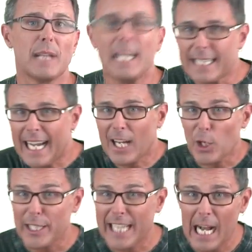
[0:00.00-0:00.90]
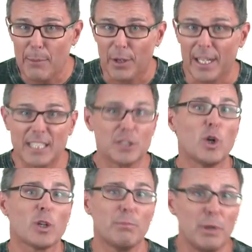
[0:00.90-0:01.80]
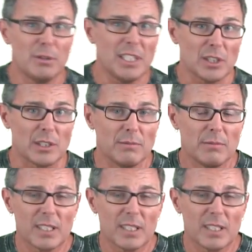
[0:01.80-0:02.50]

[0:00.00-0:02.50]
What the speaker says: Carlo Gabor is not musician,